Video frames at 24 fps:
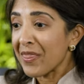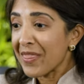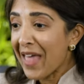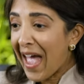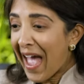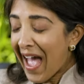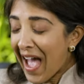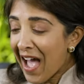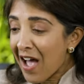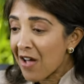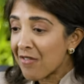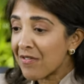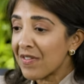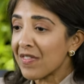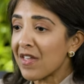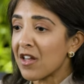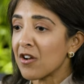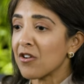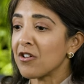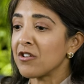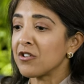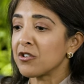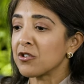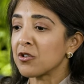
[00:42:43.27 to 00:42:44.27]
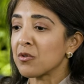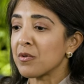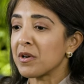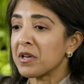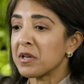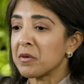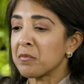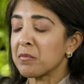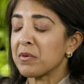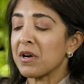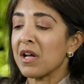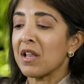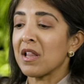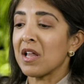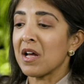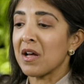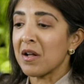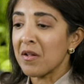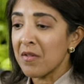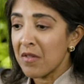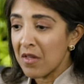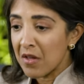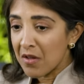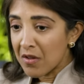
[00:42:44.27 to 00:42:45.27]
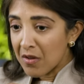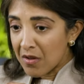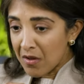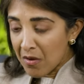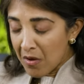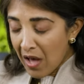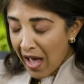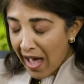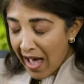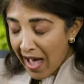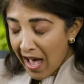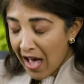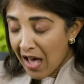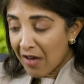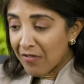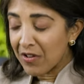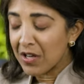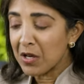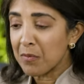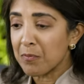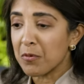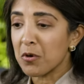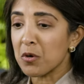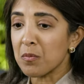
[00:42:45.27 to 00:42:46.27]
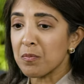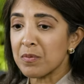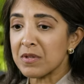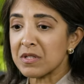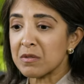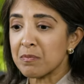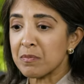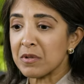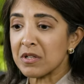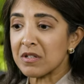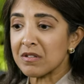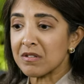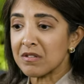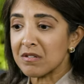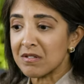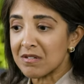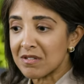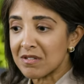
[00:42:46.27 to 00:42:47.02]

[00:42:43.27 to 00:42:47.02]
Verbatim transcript: Having that all under one umbrella, having a purpose-built